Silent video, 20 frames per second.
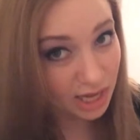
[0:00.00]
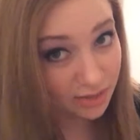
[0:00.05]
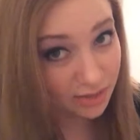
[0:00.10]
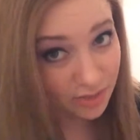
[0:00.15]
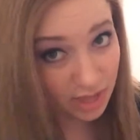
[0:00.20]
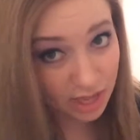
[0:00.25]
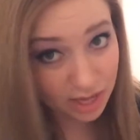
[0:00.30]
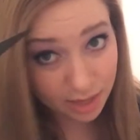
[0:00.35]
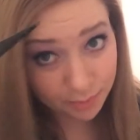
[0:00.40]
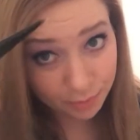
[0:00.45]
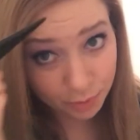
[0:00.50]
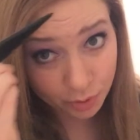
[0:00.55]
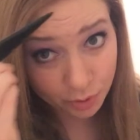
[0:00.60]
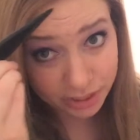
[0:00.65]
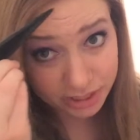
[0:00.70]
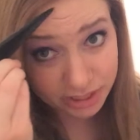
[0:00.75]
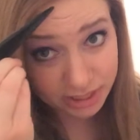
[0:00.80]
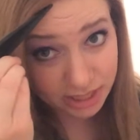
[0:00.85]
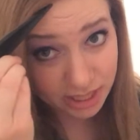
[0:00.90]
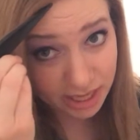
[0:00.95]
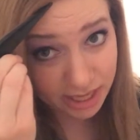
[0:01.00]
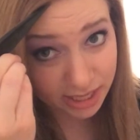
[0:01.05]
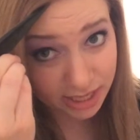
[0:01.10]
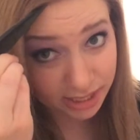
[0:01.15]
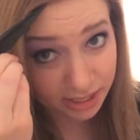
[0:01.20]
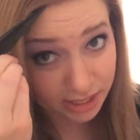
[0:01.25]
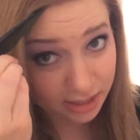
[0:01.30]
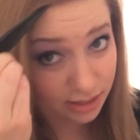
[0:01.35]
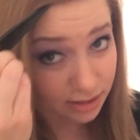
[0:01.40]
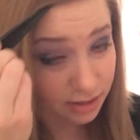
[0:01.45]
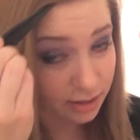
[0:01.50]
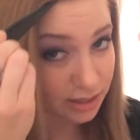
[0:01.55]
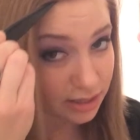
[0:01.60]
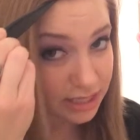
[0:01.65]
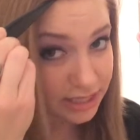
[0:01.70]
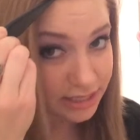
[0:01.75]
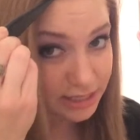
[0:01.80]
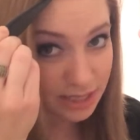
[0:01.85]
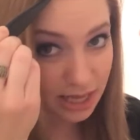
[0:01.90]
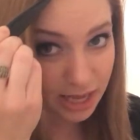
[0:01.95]
And then I'm going to take
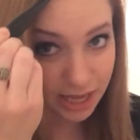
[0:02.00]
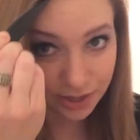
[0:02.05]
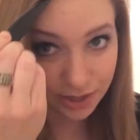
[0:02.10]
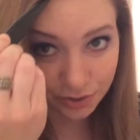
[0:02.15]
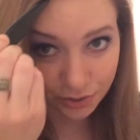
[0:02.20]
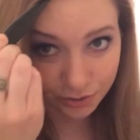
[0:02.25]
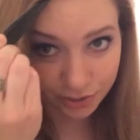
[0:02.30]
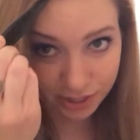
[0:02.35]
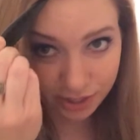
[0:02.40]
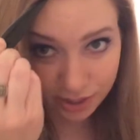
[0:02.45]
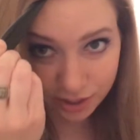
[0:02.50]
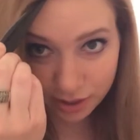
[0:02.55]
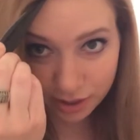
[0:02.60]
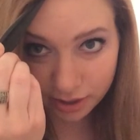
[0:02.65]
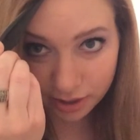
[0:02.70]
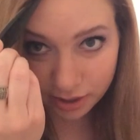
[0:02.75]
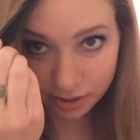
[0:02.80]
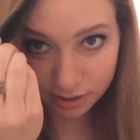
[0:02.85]
this angle here